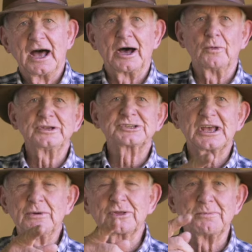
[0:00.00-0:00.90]
I always
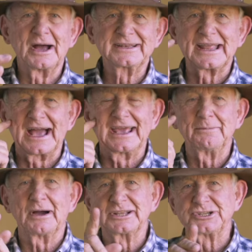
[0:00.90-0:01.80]
say with my tongue
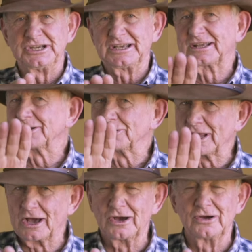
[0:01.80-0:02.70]
in my cheek,
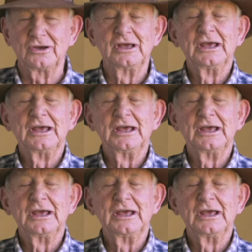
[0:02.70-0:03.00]
no